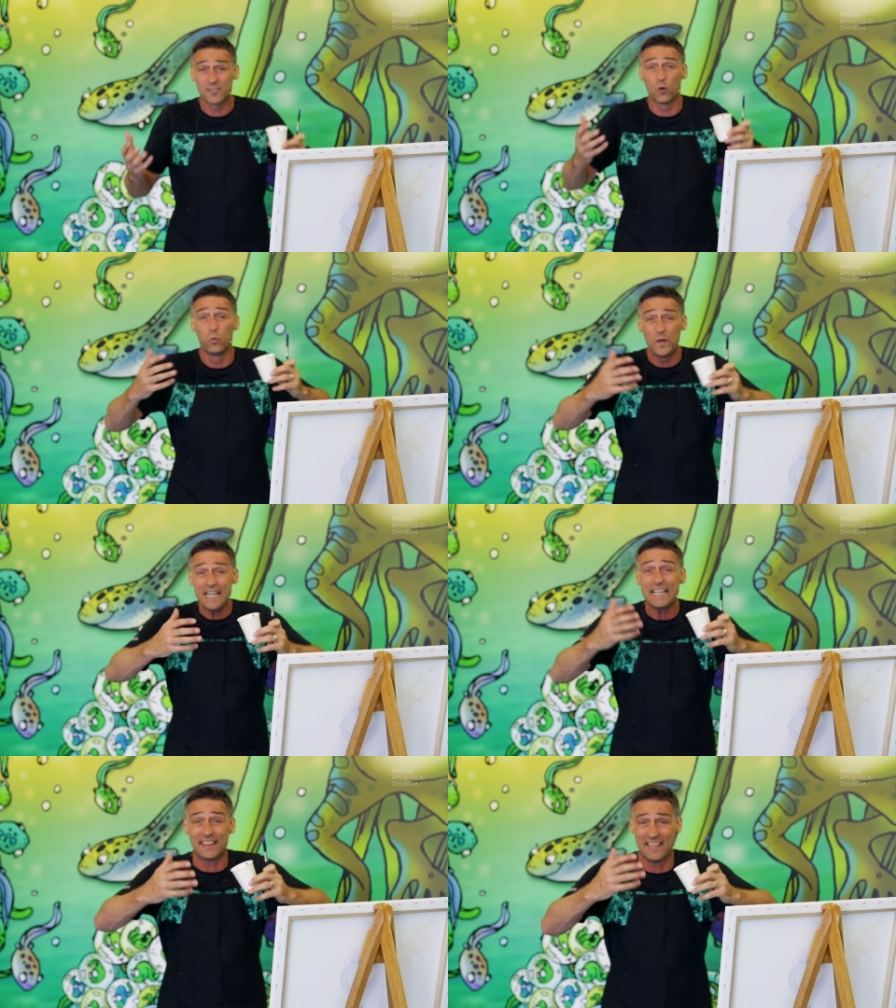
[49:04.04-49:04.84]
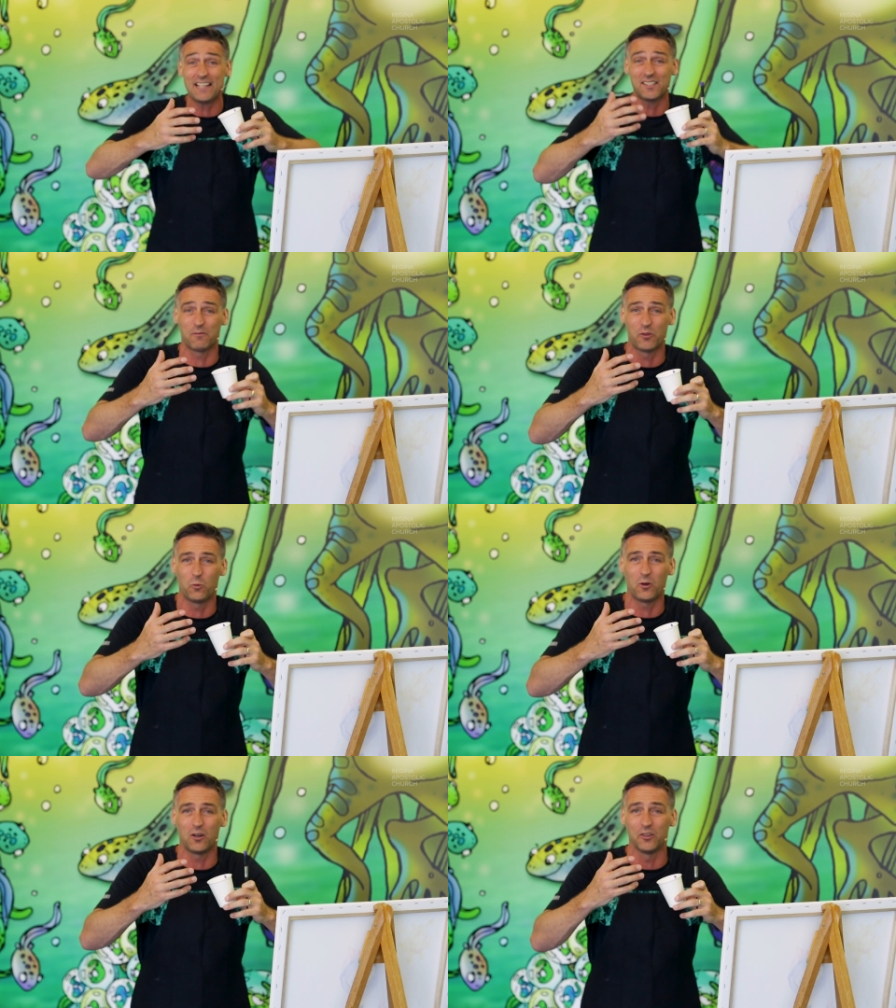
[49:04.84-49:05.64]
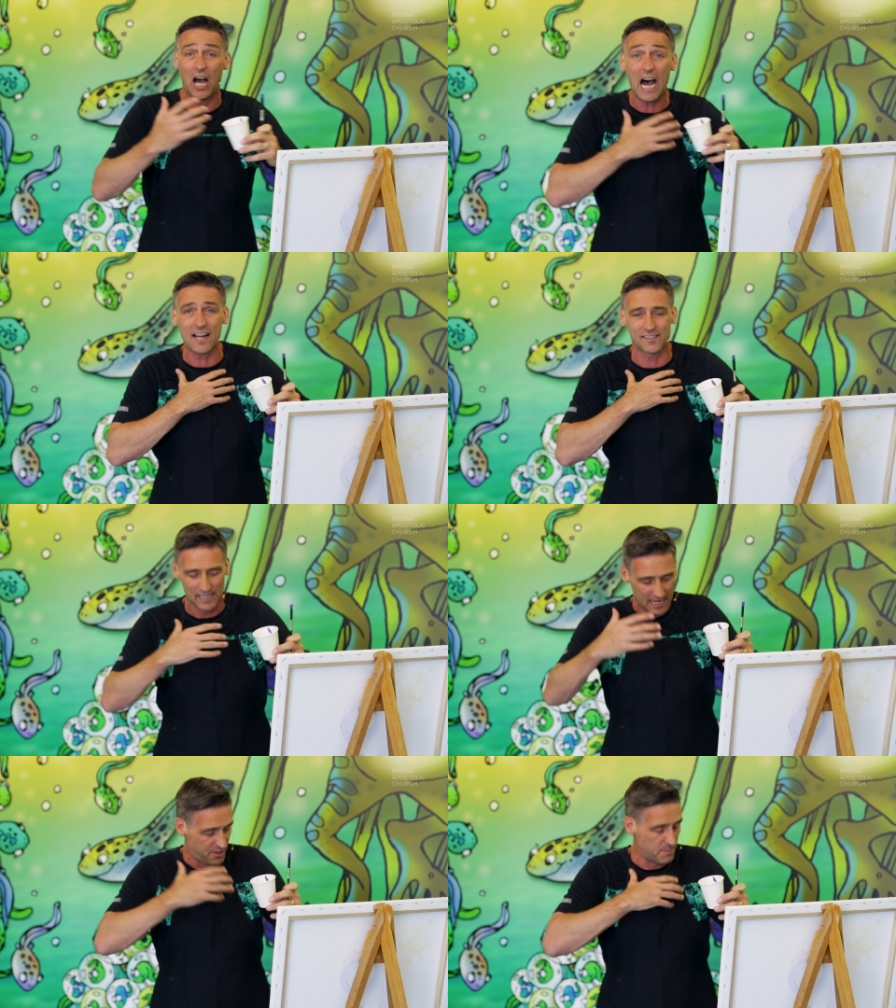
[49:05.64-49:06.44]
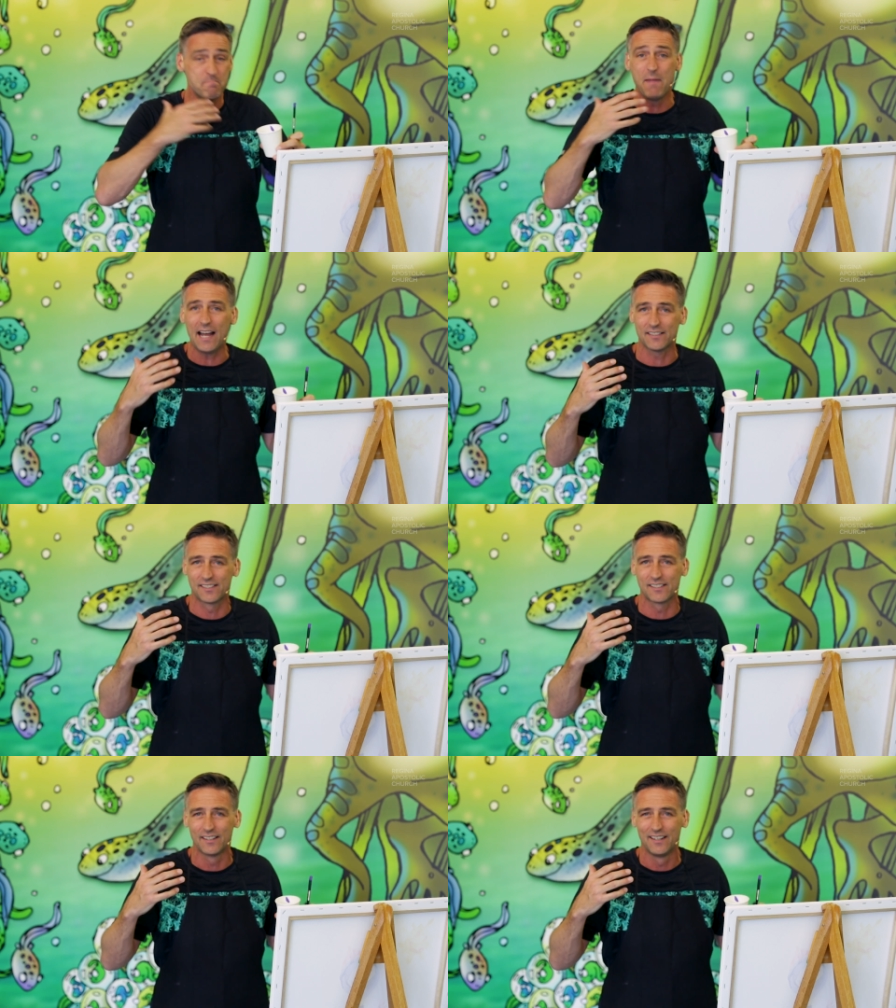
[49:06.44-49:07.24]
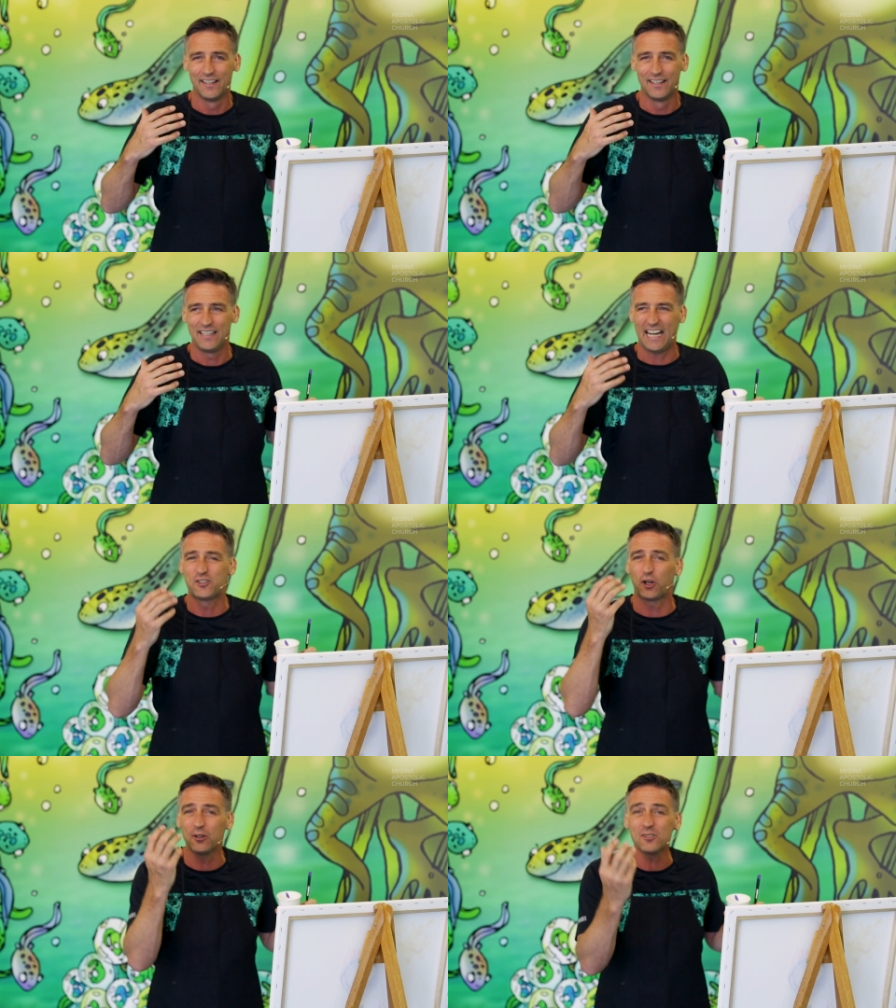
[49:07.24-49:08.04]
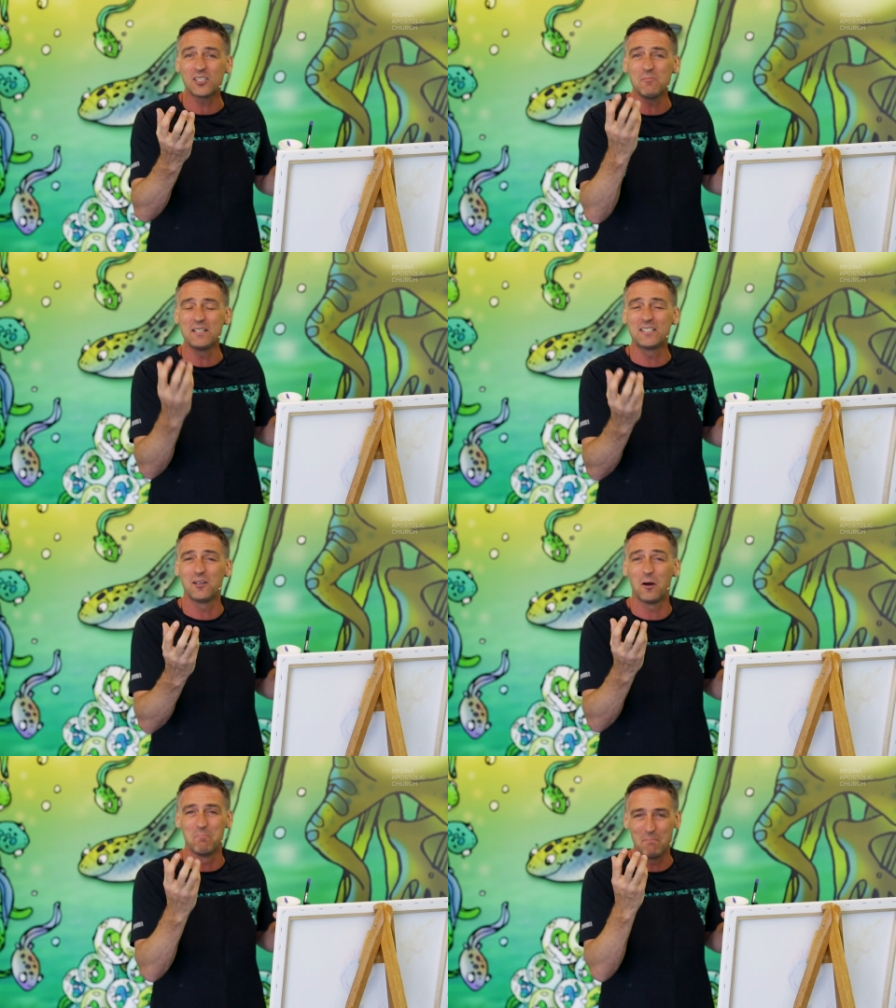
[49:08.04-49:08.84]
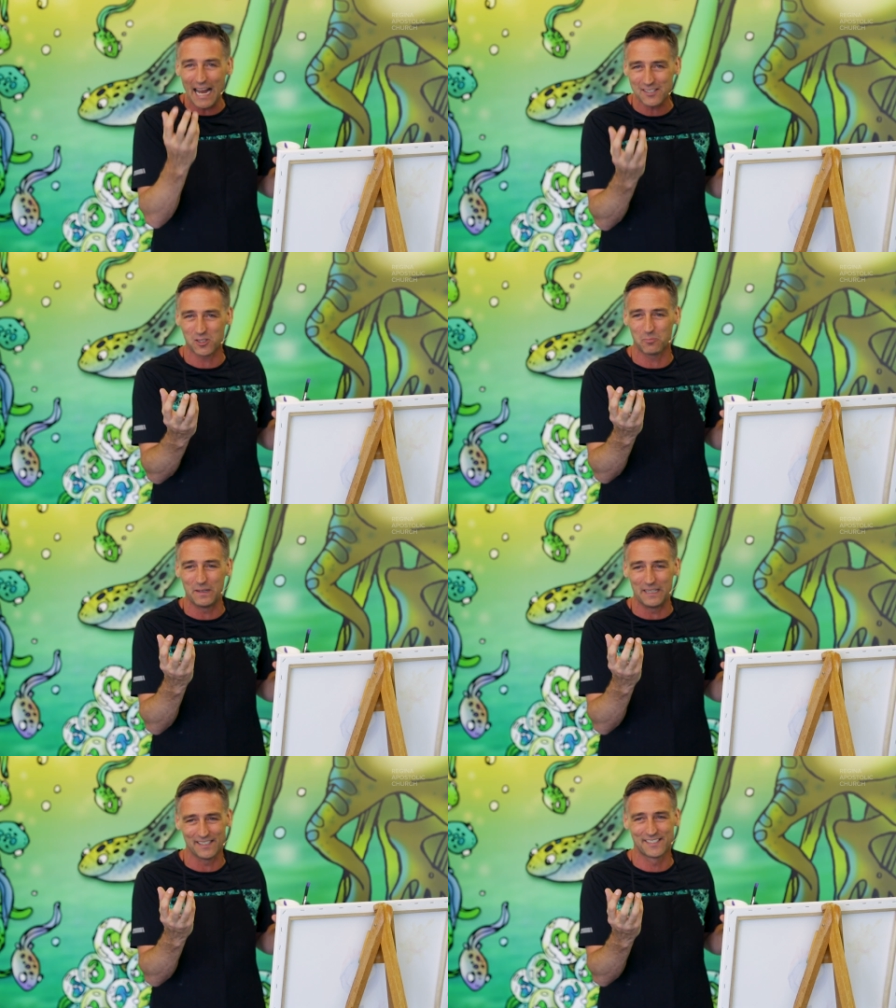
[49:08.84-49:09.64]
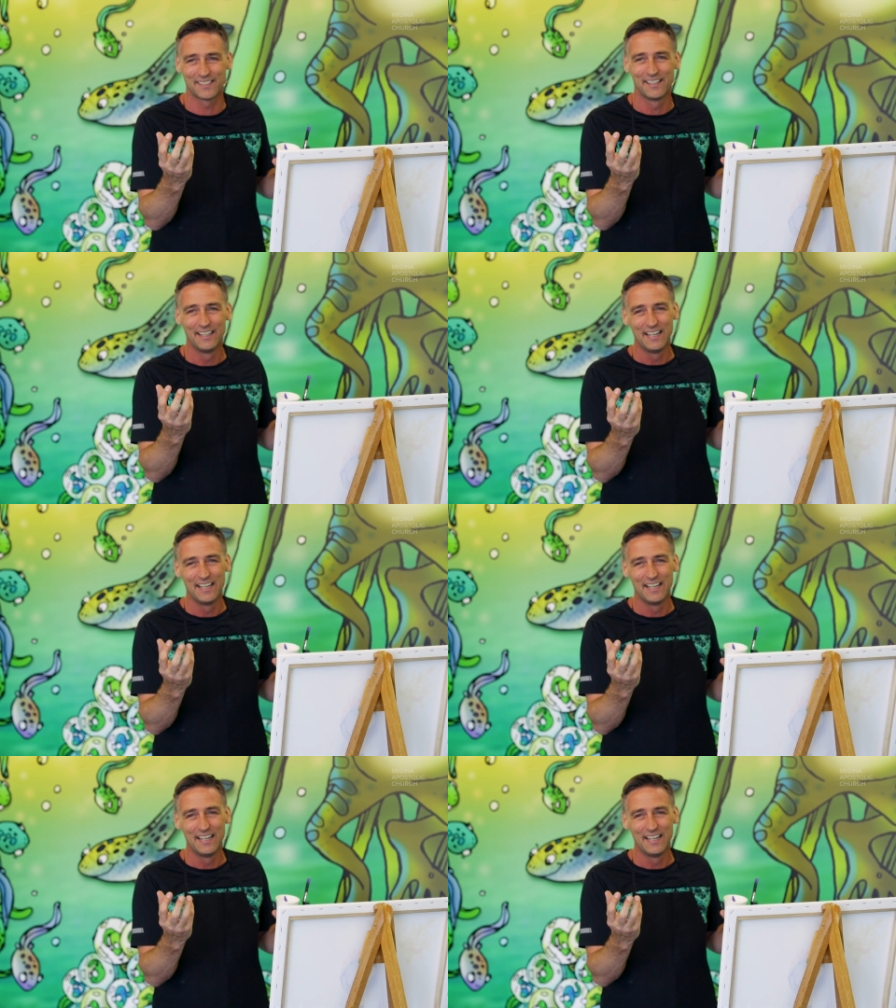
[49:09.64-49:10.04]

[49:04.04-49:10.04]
the weak things of the world, us, the mess, and turns them into a masterpiece.